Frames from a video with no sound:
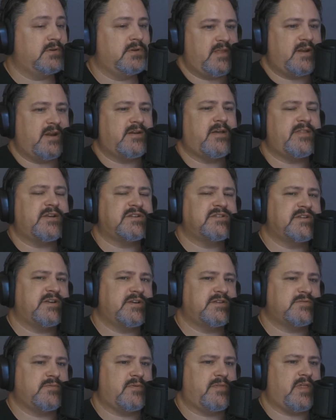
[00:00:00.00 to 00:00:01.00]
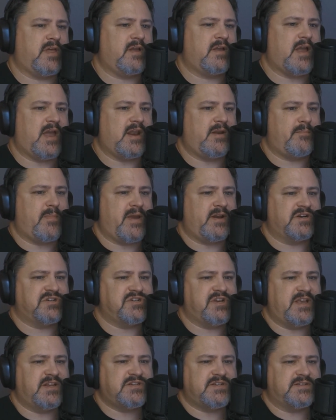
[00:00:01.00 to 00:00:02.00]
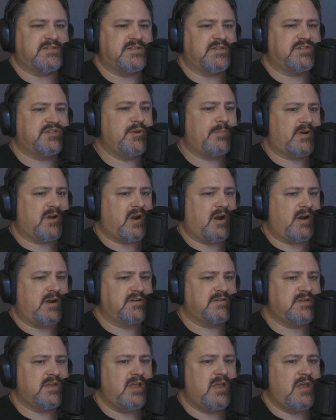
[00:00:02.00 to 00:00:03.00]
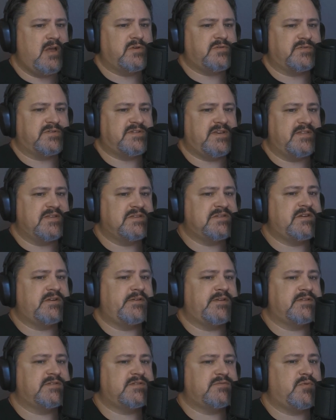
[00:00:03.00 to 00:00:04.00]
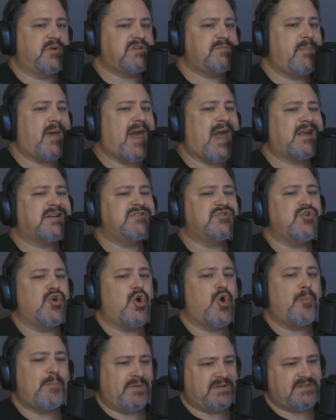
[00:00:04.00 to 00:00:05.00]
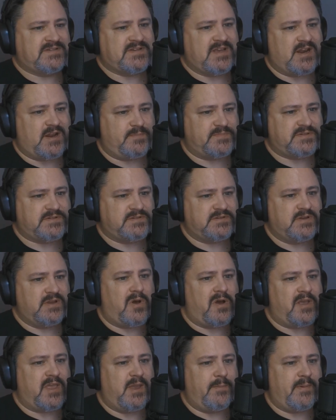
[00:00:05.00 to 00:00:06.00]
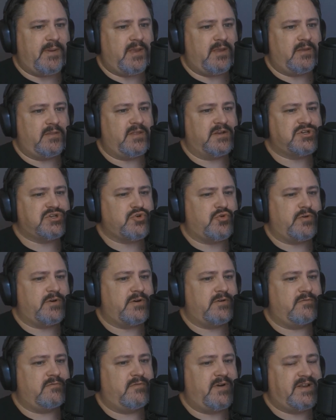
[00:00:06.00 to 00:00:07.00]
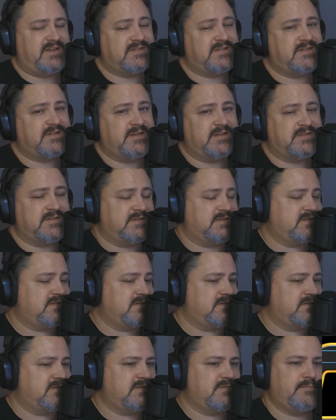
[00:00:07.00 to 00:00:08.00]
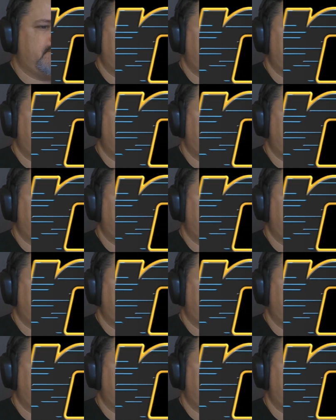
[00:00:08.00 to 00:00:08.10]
Then another series with a kind of minor change is the Supercars, which will see the series switch back to open setups while keeping the shorter race distances.